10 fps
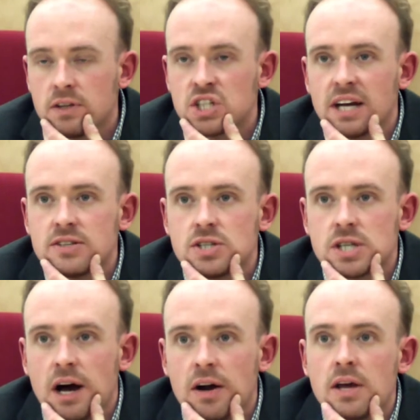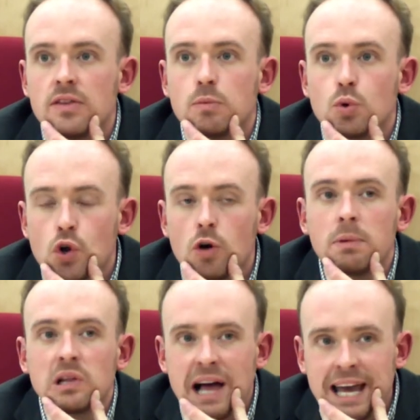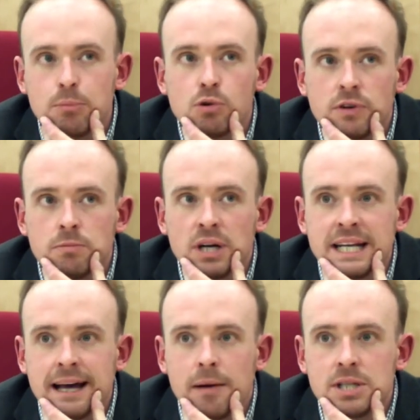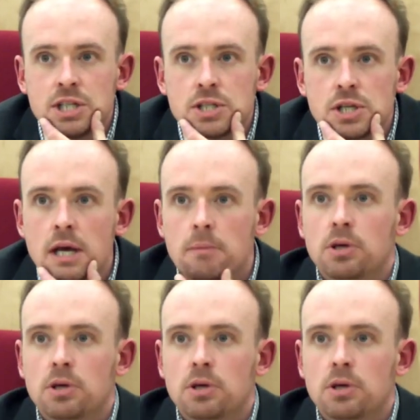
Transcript: the chances are they will not be liable for money damages